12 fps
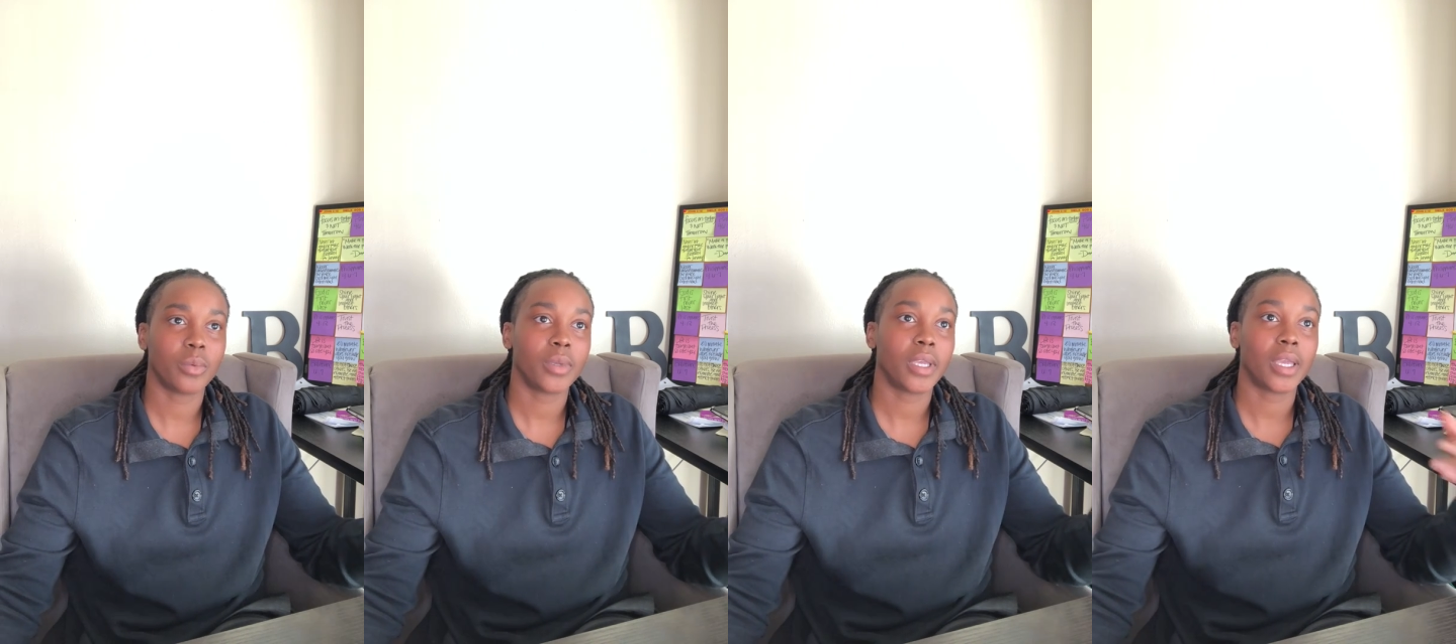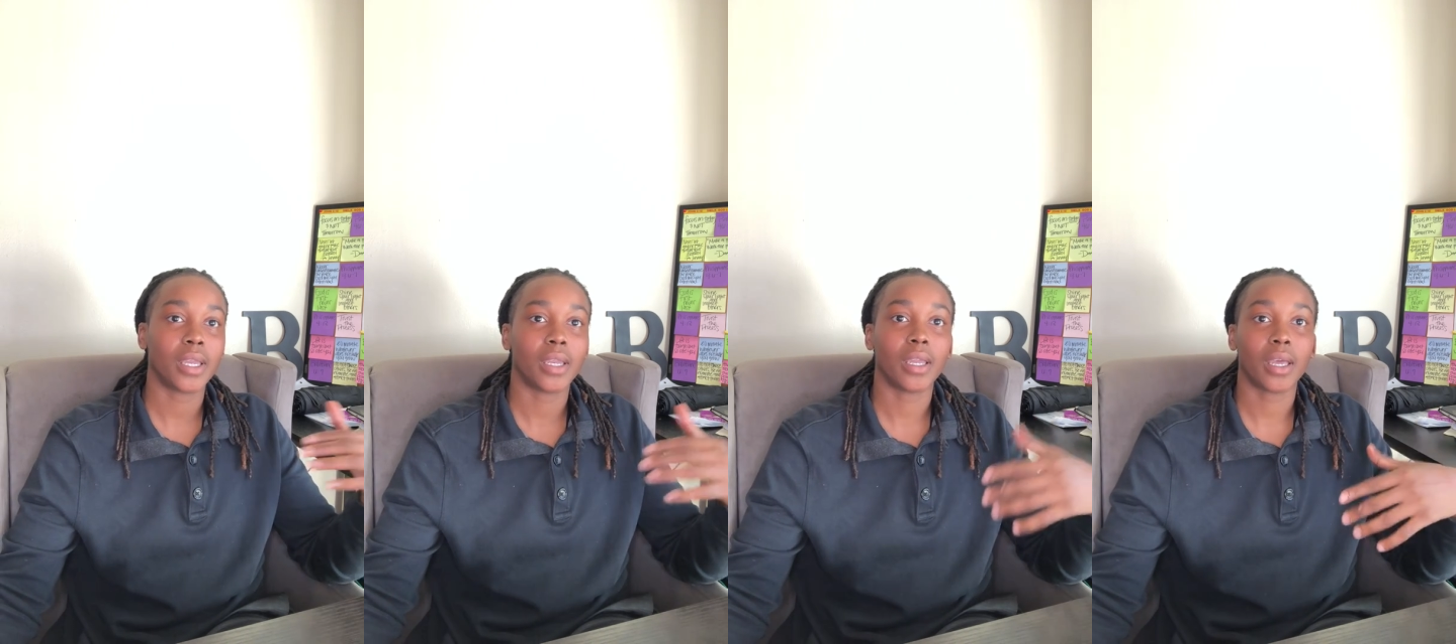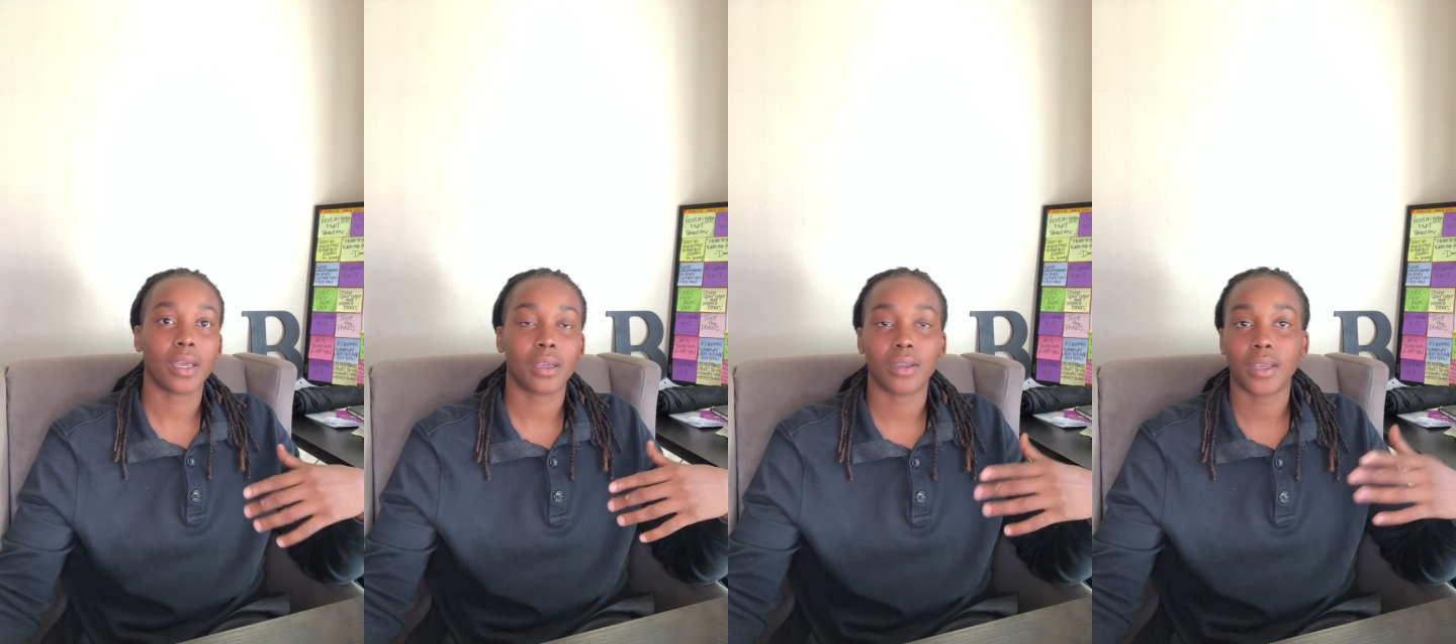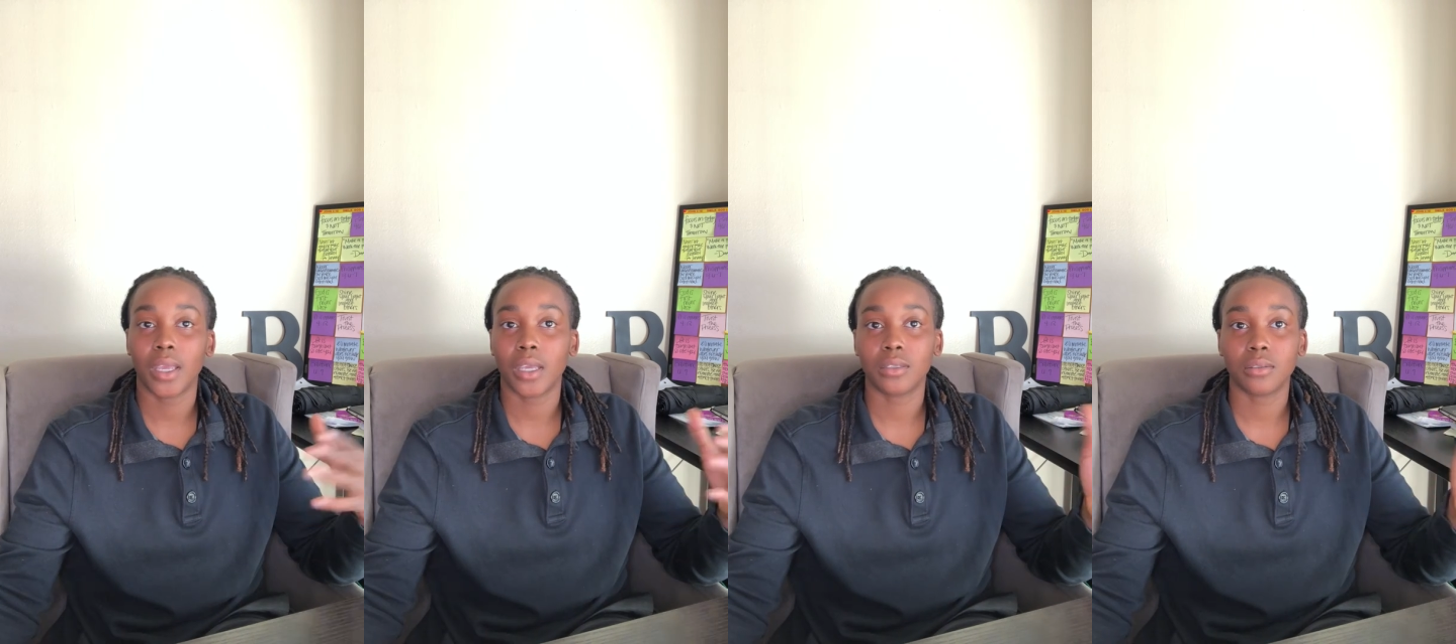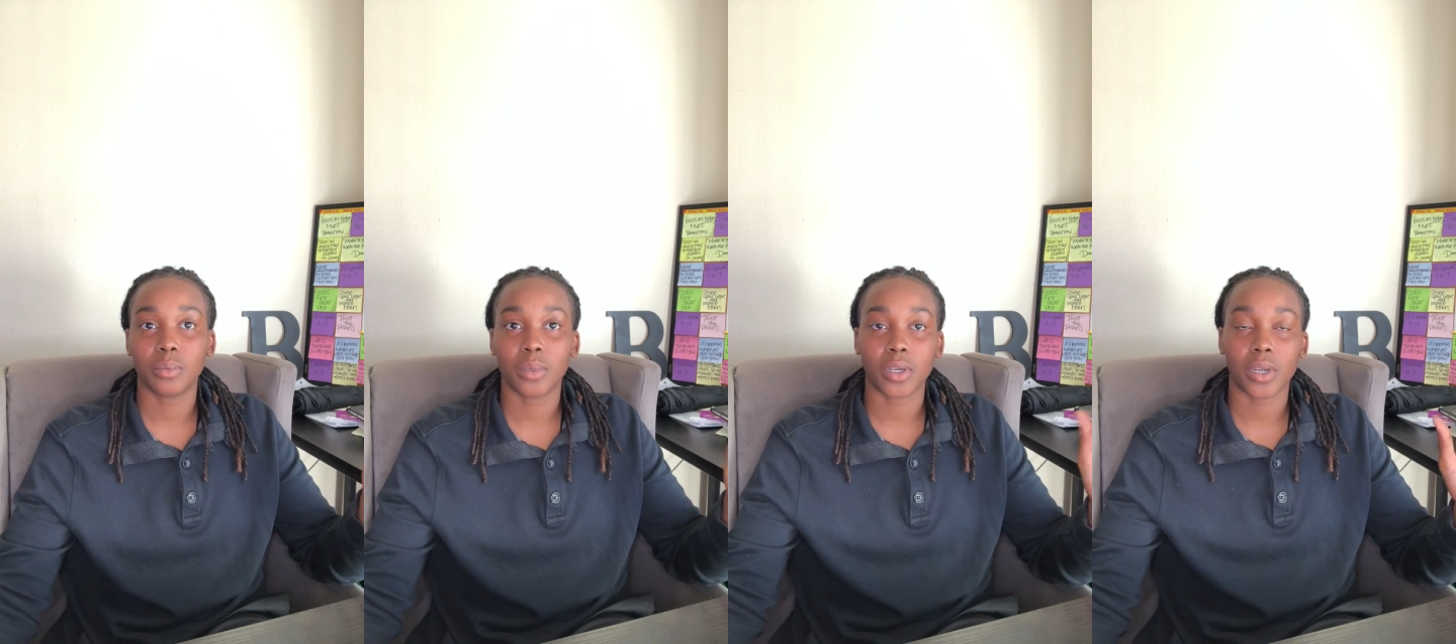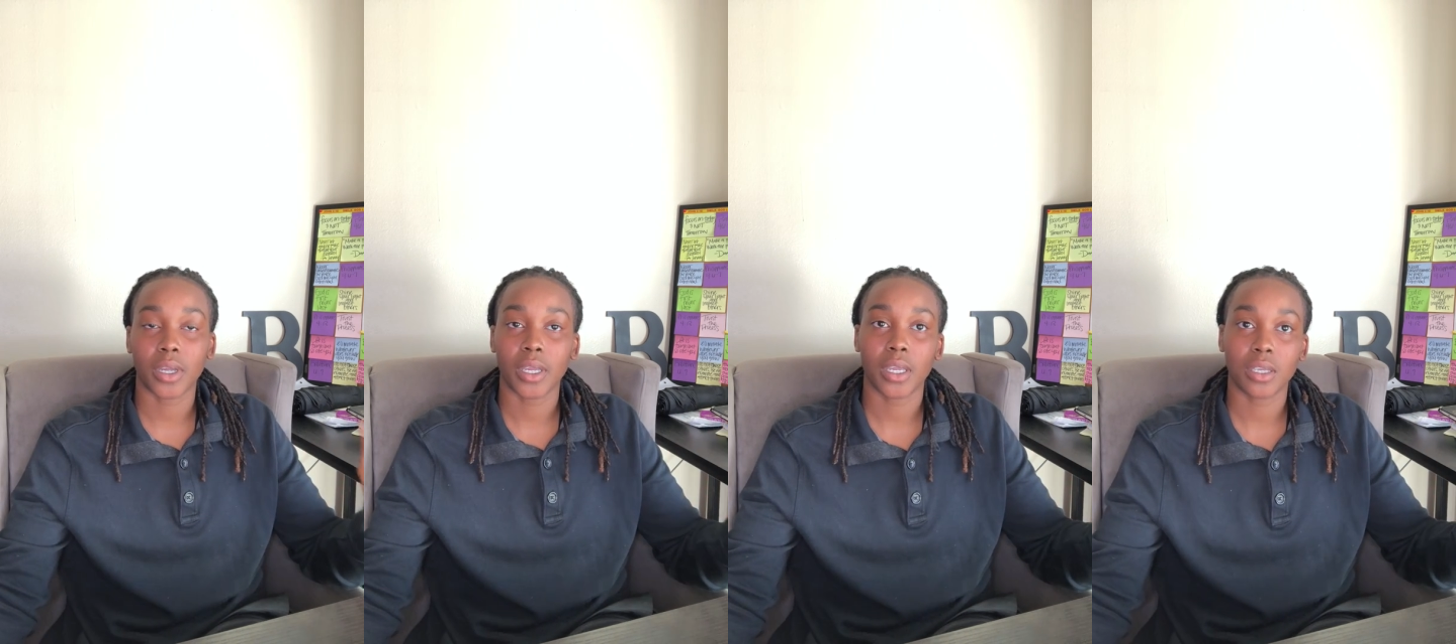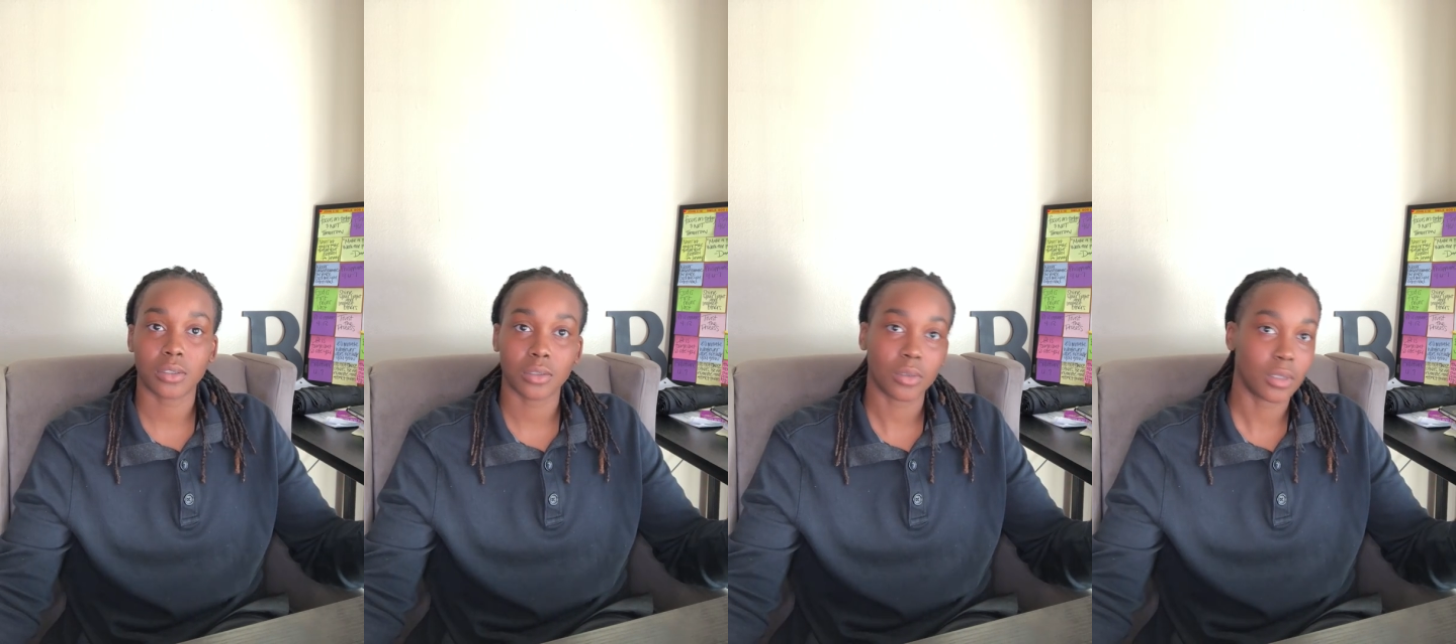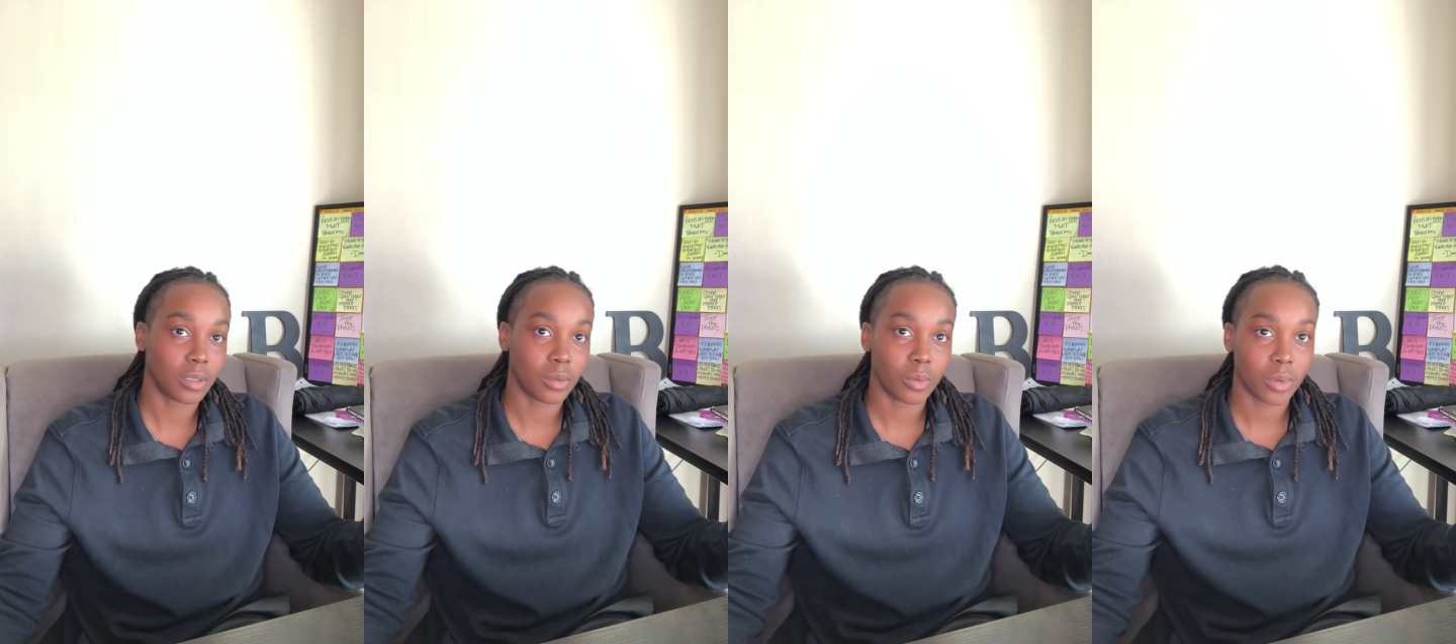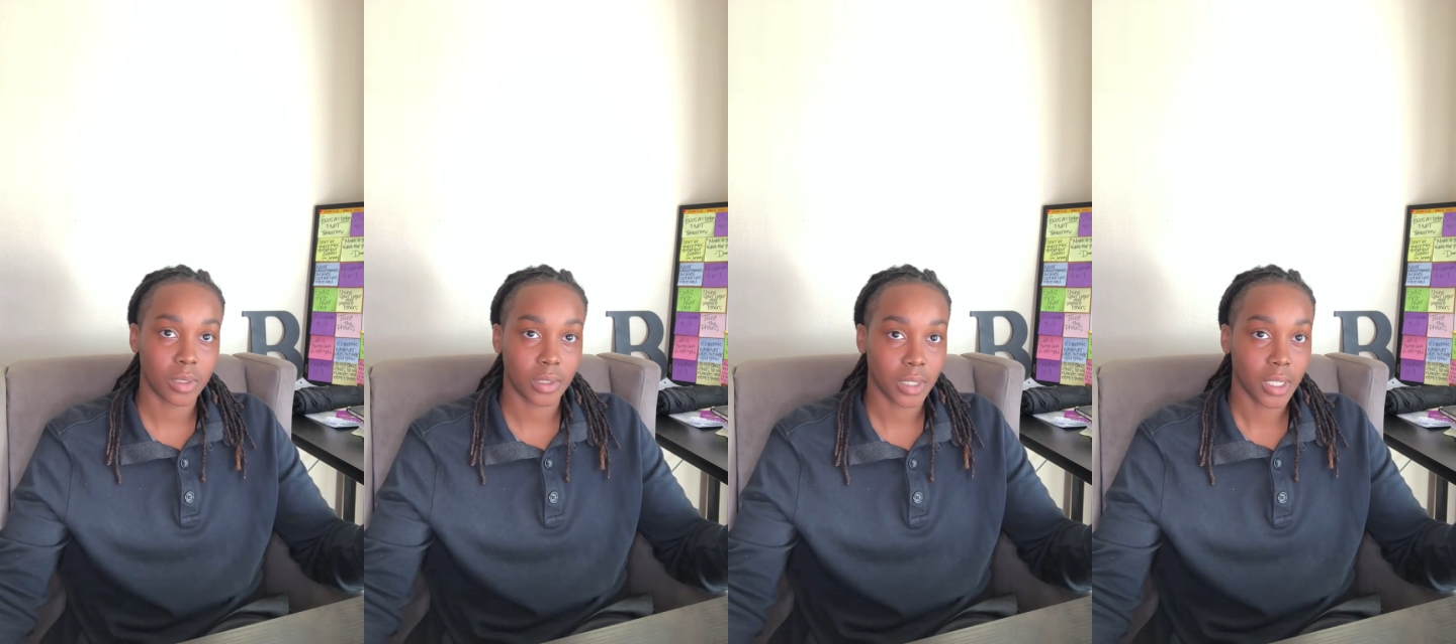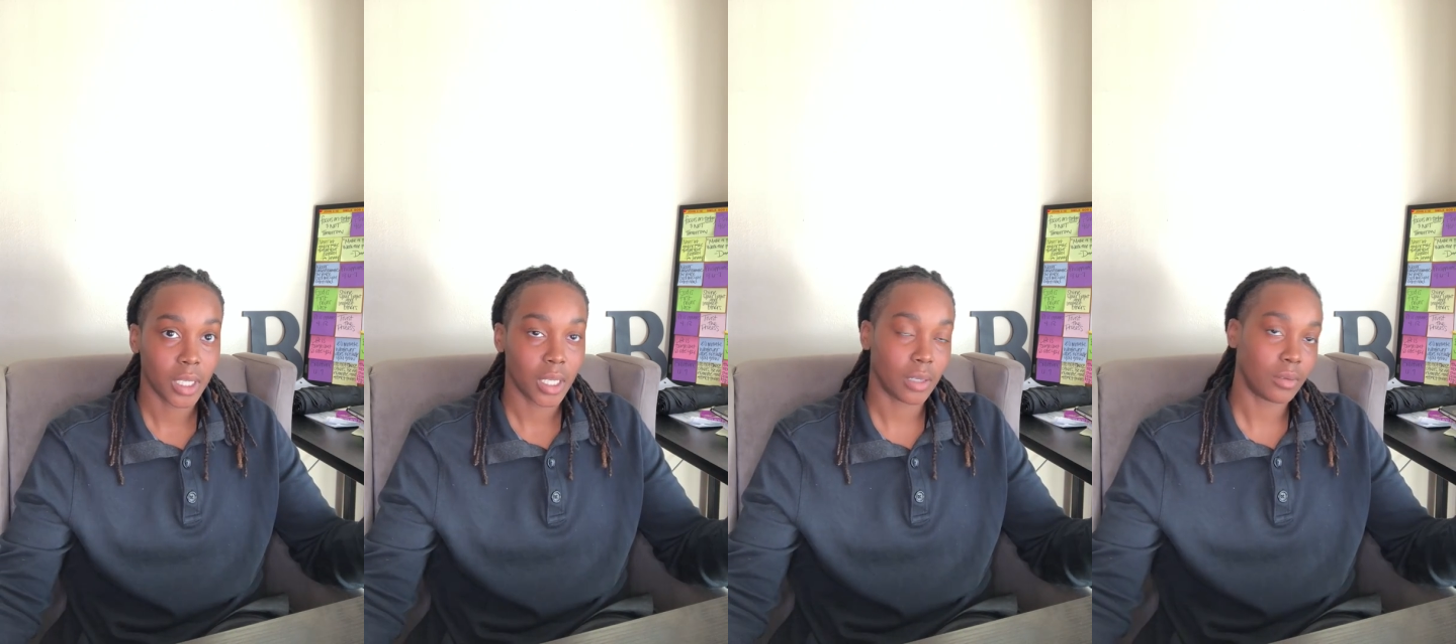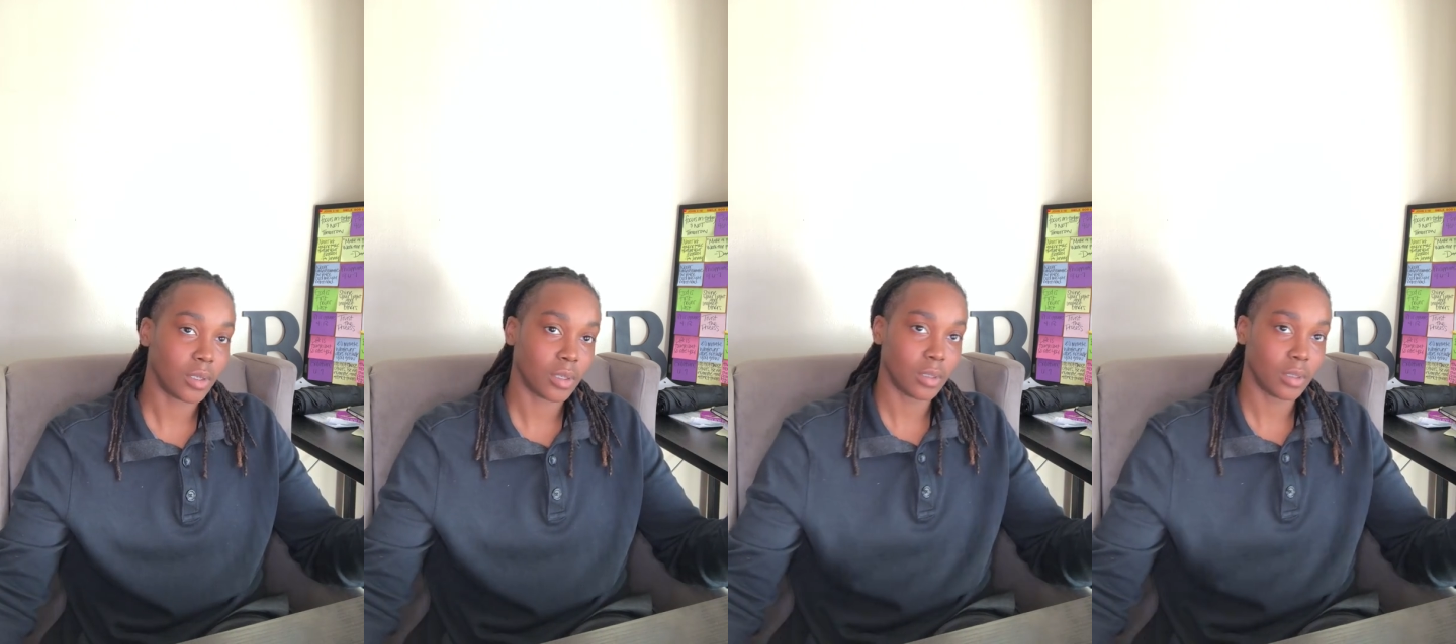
we cannot actually put our hands on anyone, even though